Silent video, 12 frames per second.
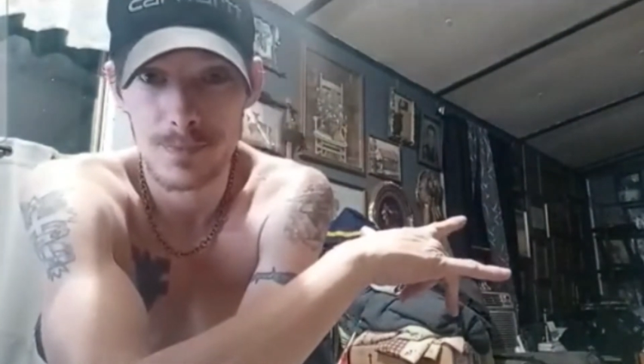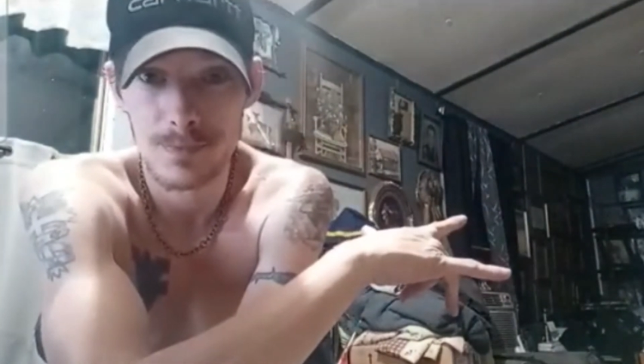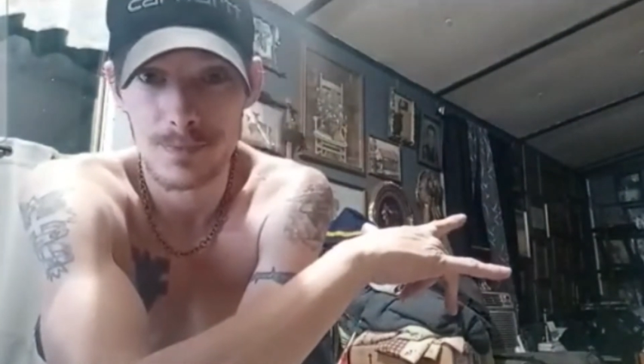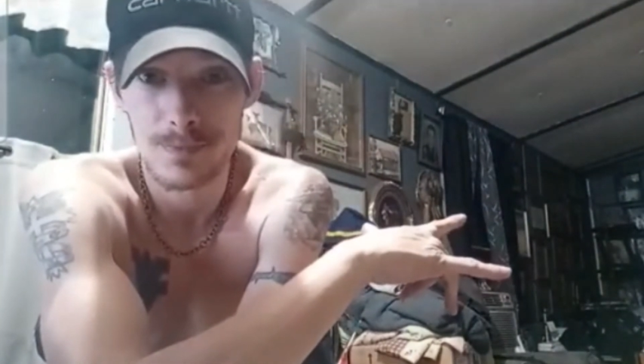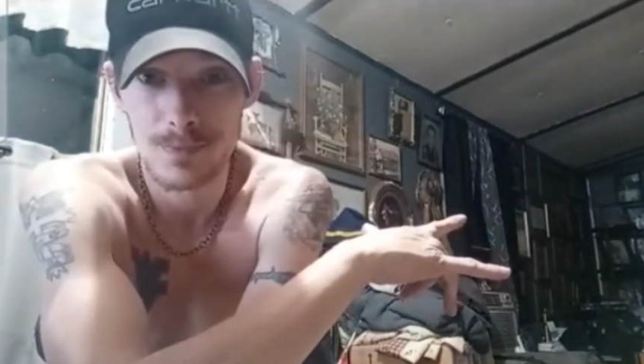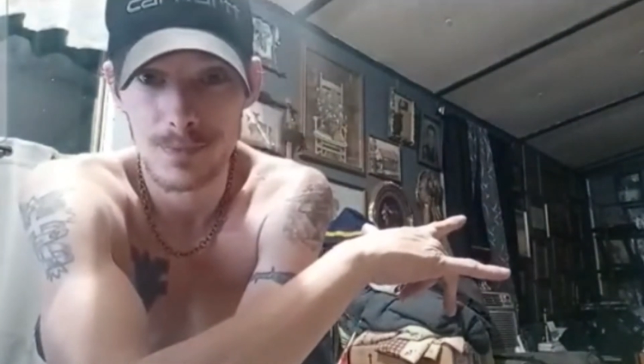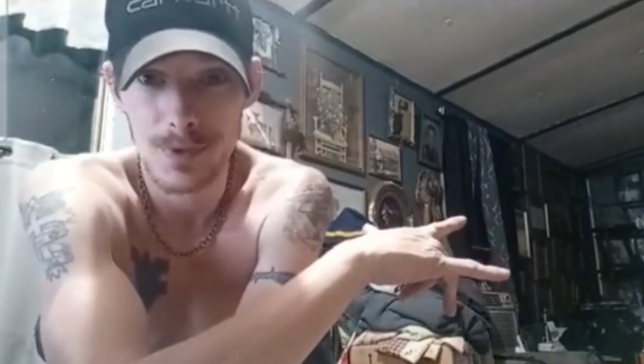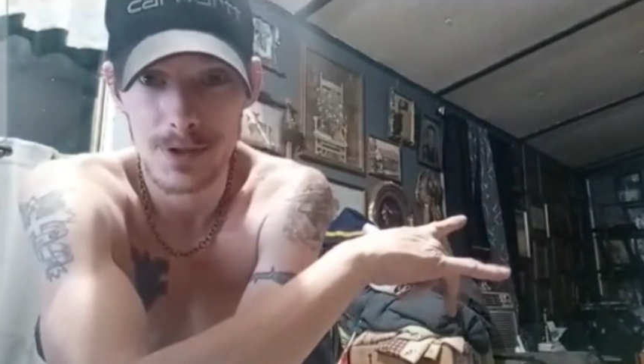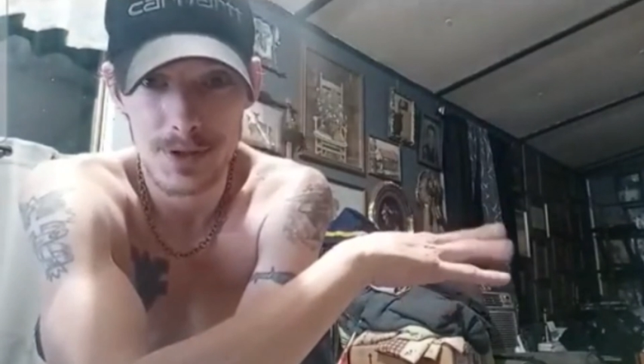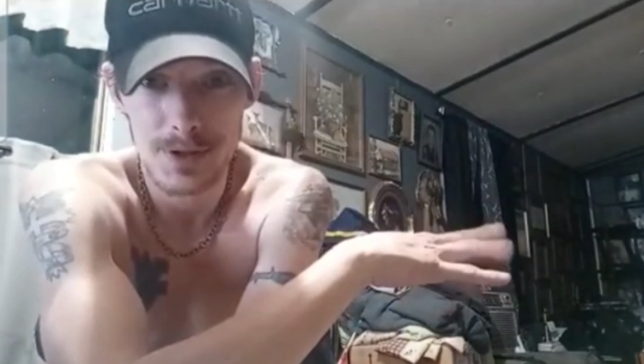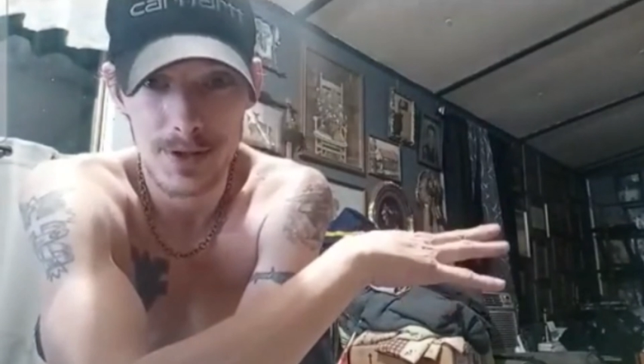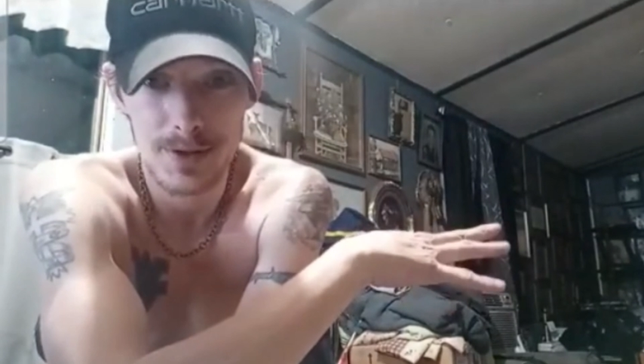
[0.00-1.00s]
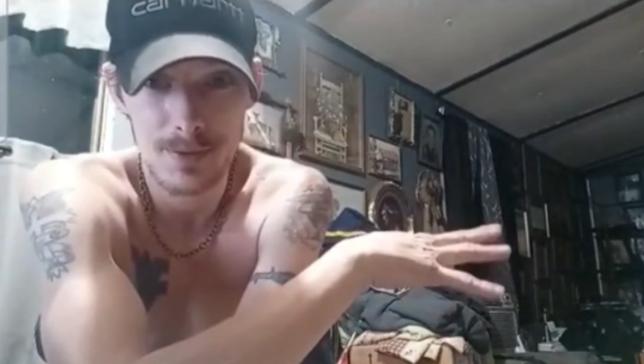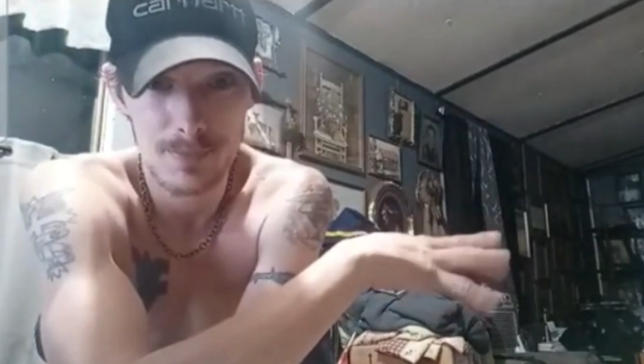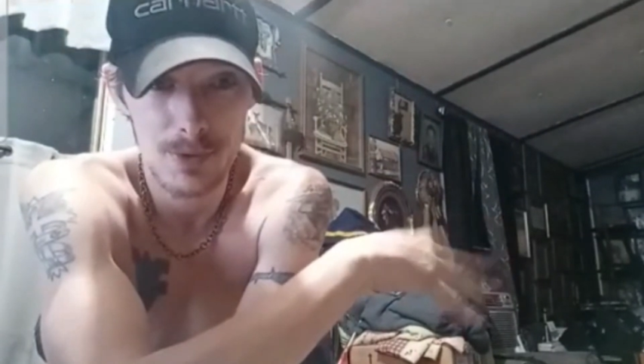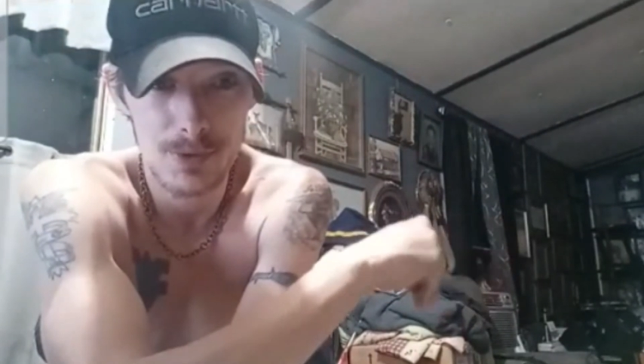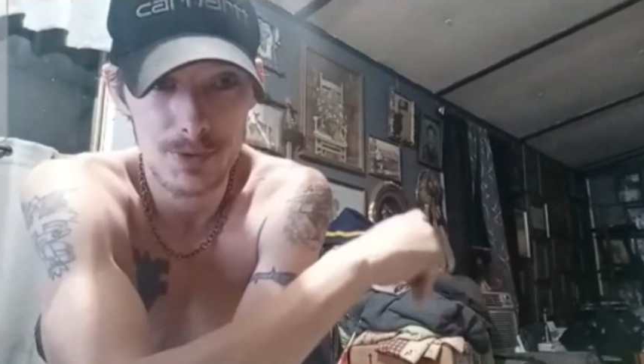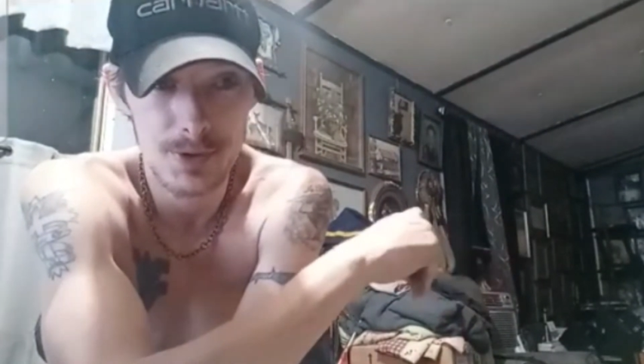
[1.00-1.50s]
reset the boot
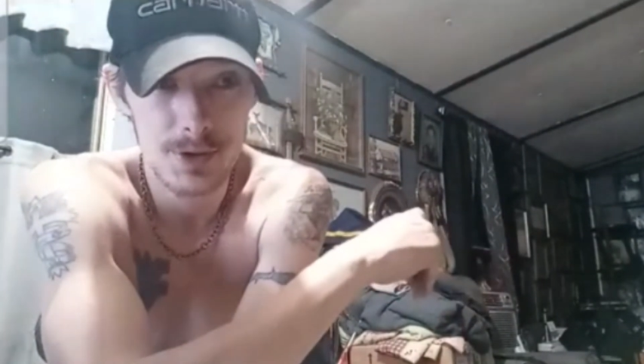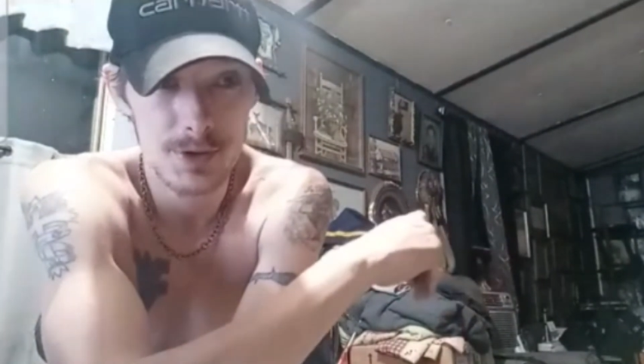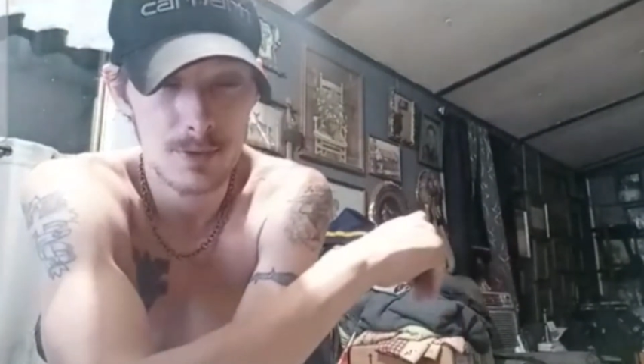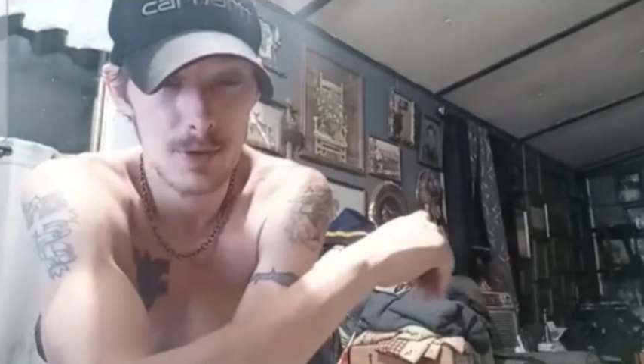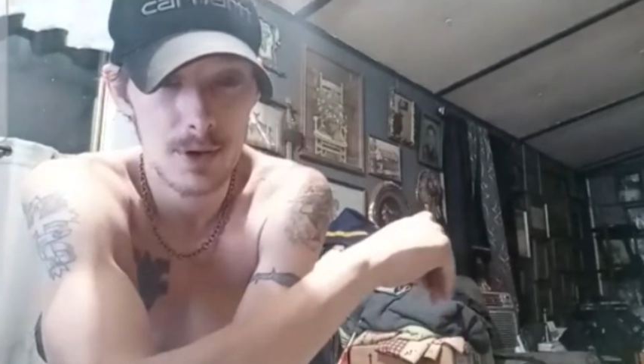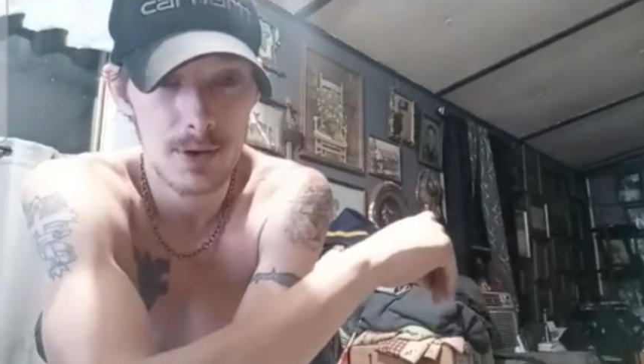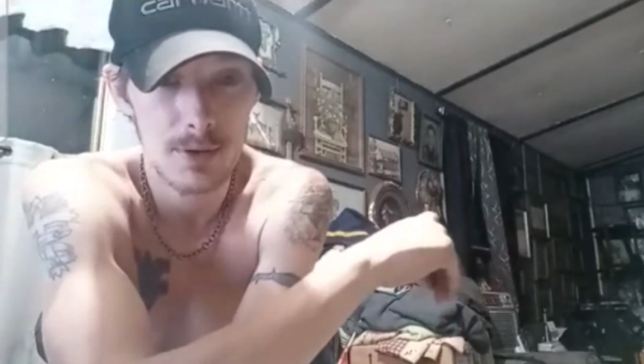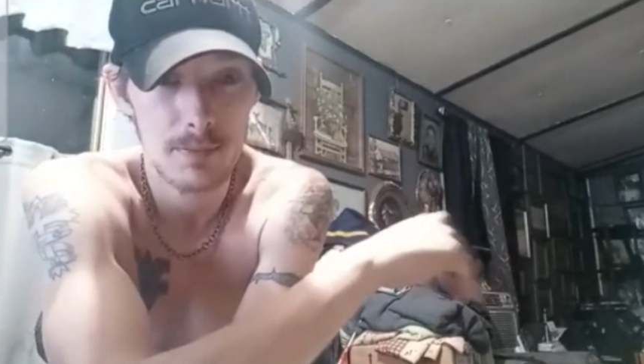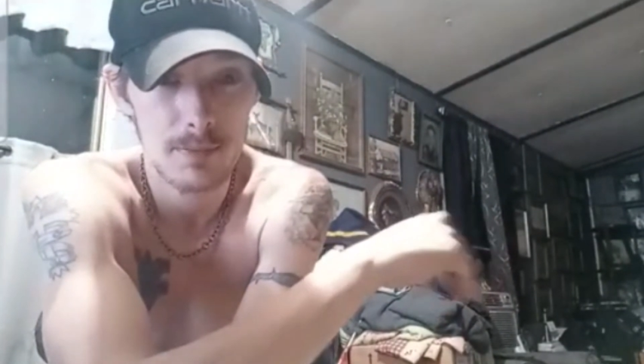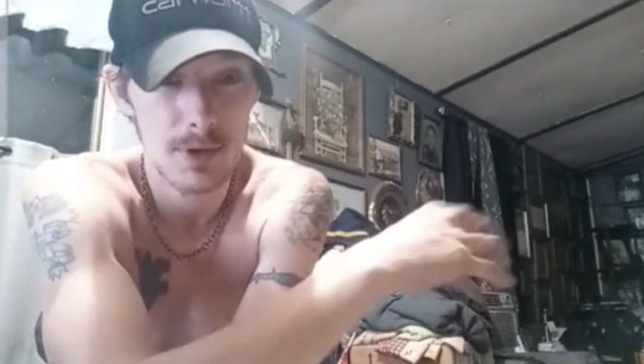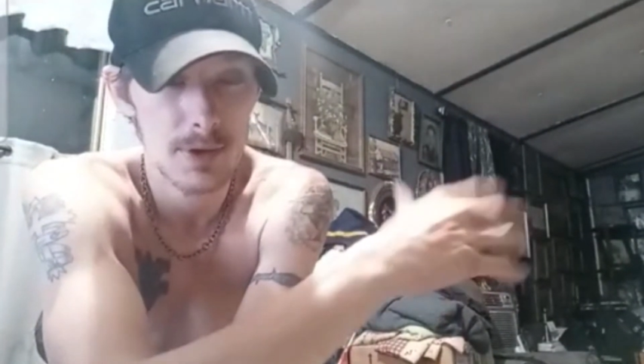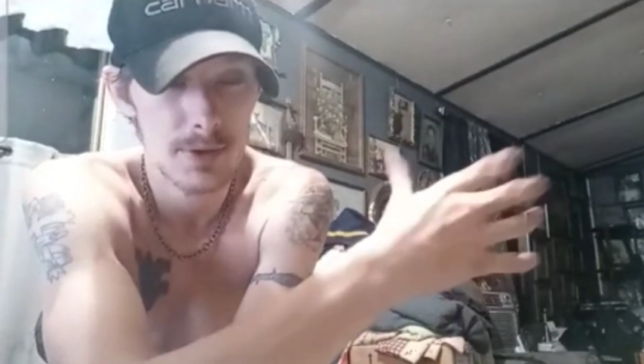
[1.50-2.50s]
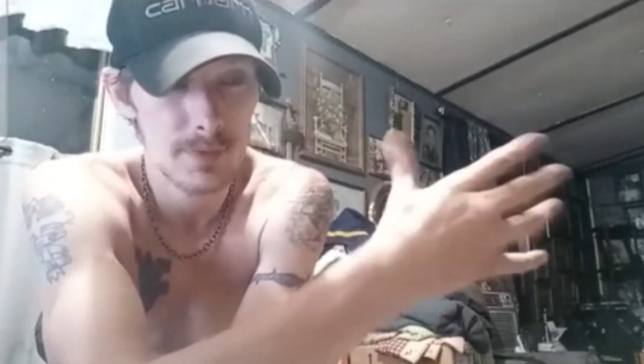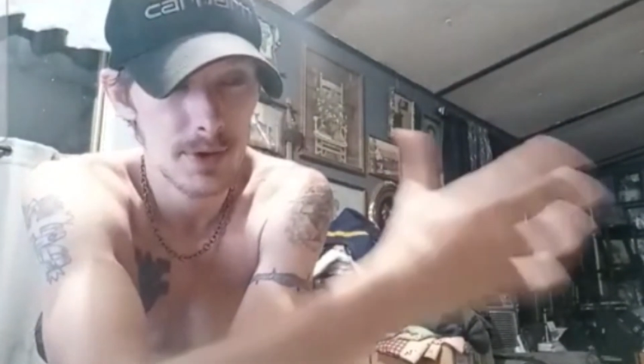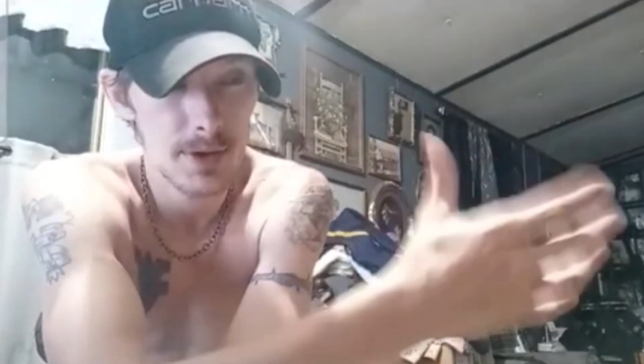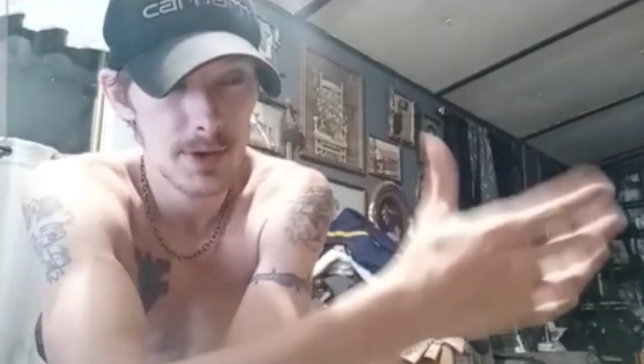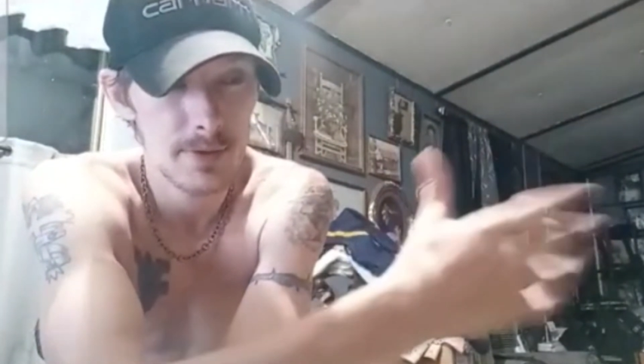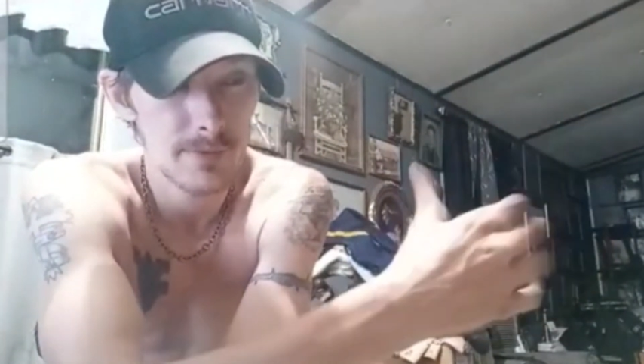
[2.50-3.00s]
system on it because I forgot the,
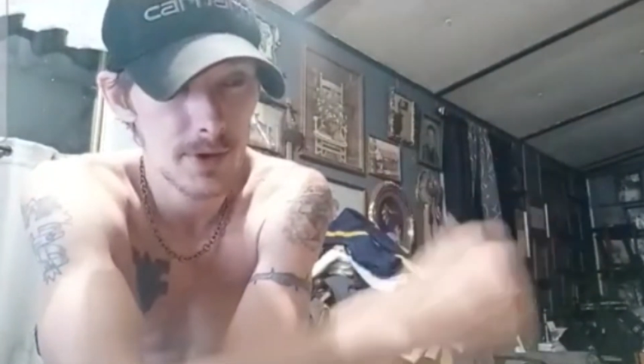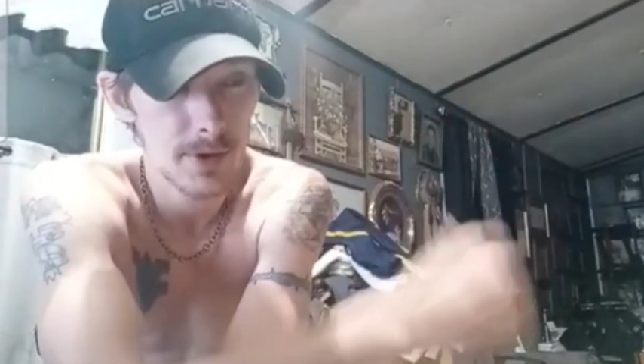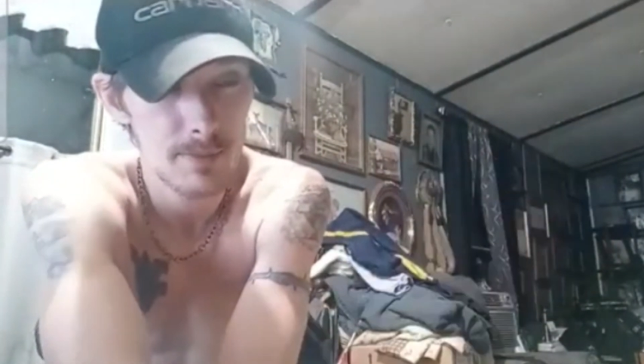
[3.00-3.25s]
the main